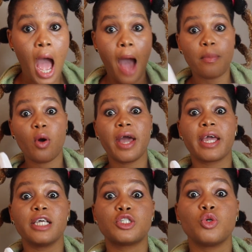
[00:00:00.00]
I'm not
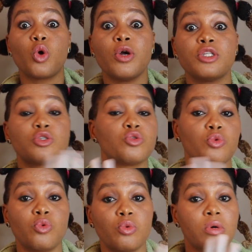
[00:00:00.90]
against you going
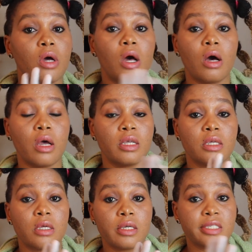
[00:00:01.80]
to
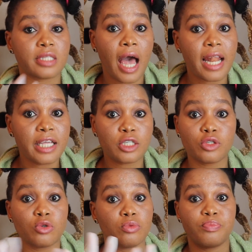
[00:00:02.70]
a stylist
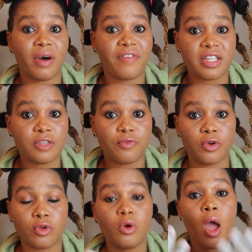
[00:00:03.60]
to perfect it for
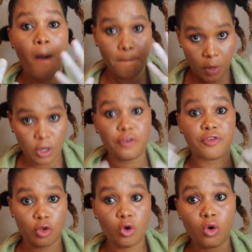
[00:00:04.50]
you. But
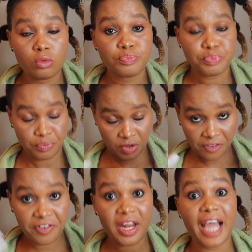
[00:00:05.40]
if you
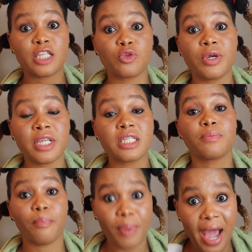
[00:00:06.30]
feel like doing it
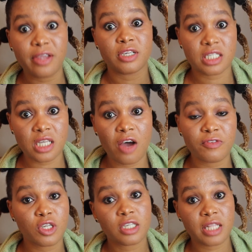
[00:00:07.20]
by
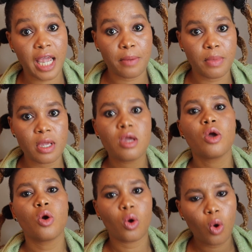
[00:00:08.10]
yourself, just like me,
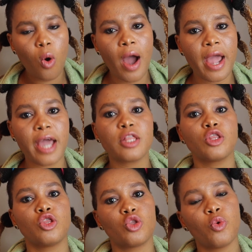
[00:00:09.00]
go
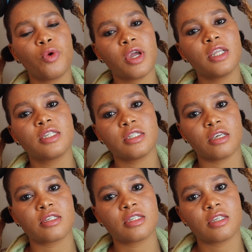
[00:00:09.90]
ahead, do it
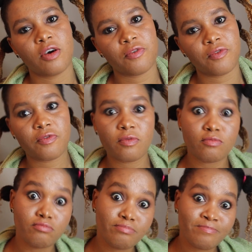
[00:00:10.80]
yourself.
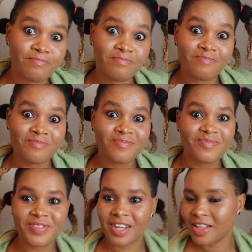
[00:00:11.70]

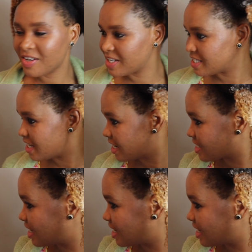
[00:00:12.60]
Look at that,